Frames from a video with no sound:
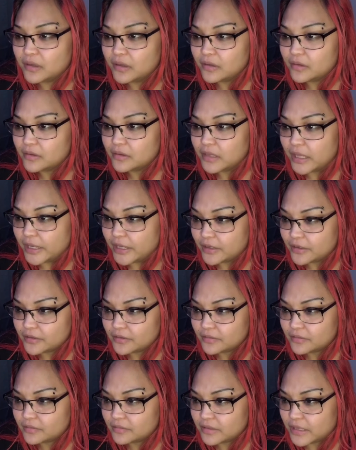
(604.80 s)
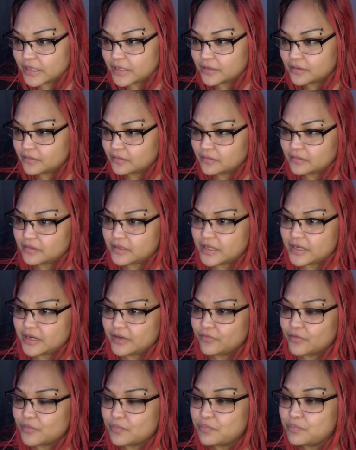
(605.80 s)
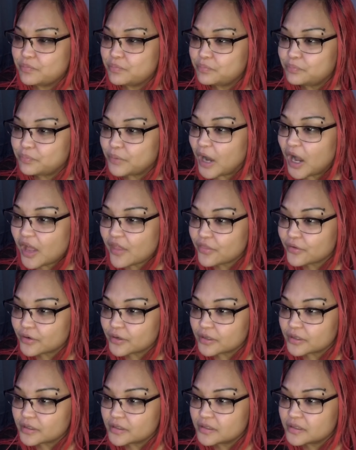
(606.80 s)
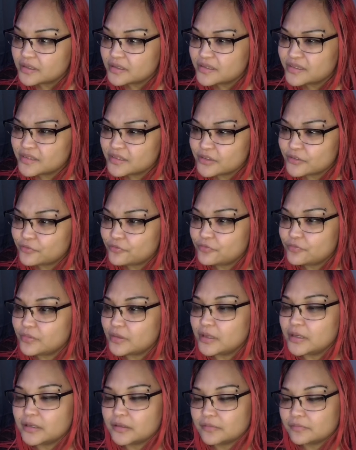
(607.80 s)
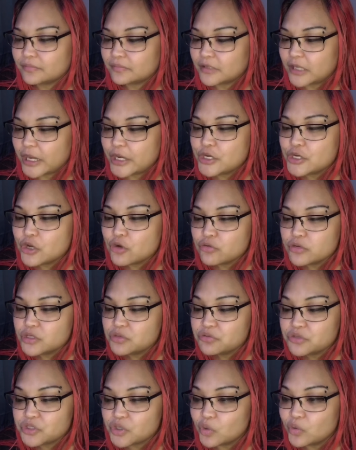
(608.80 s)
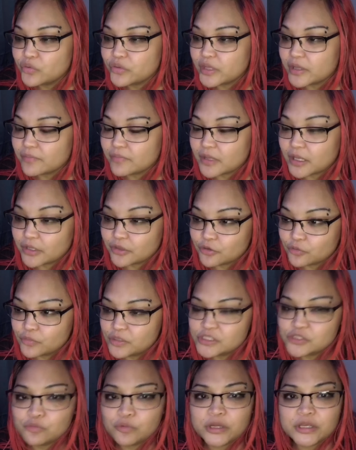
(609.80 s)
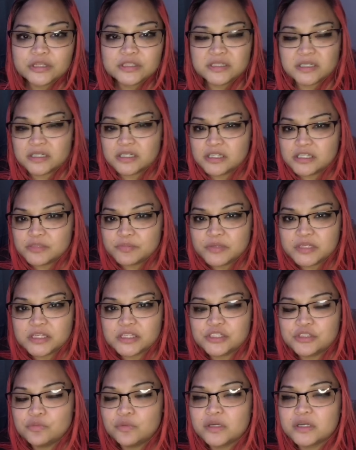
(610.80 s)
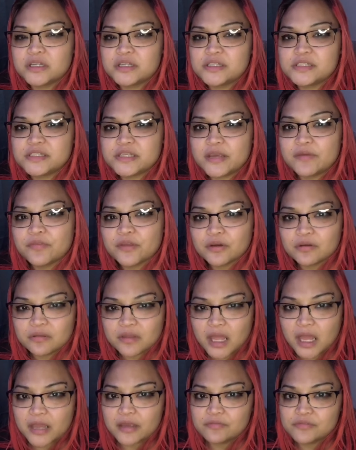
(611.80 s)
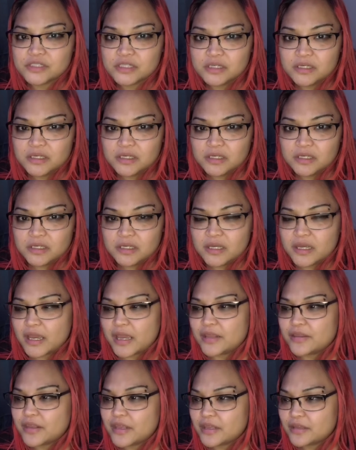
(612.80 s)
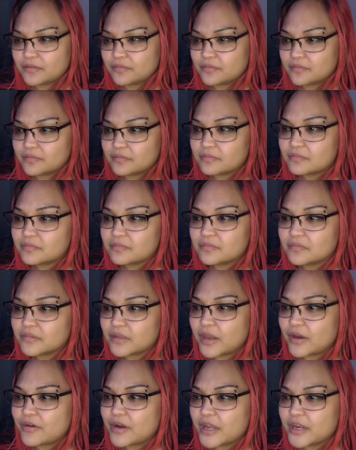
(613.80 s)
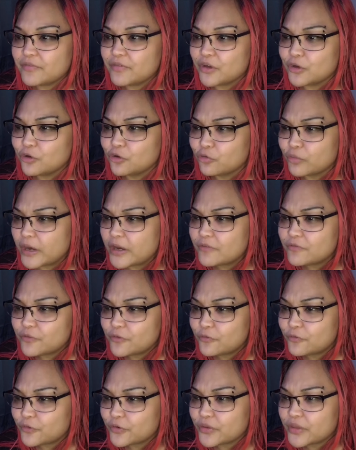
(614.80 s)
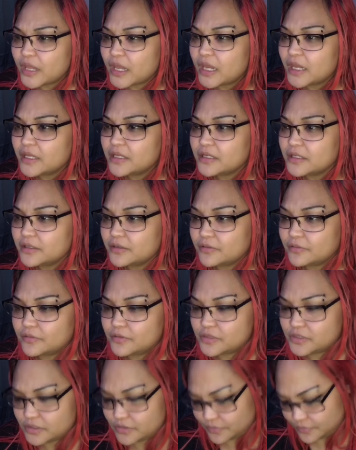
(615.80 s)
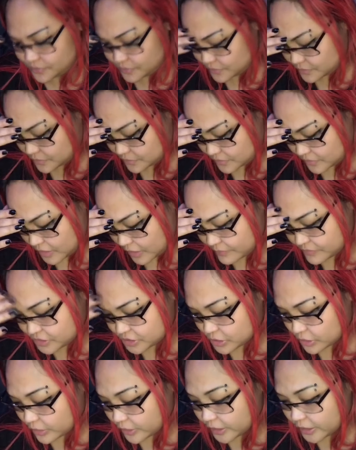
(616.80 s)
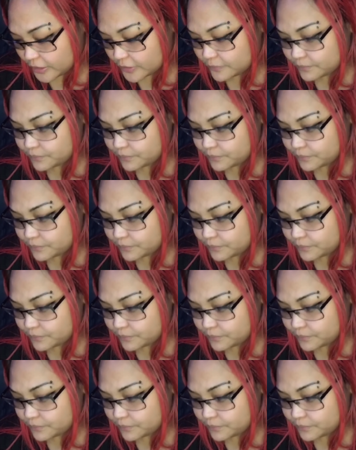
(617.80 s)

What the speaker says: Like, they didn't even bother. I know you told them that the reason why you did it is because you wanted to save their lives, and they're not even grateful for that. I'm sorry.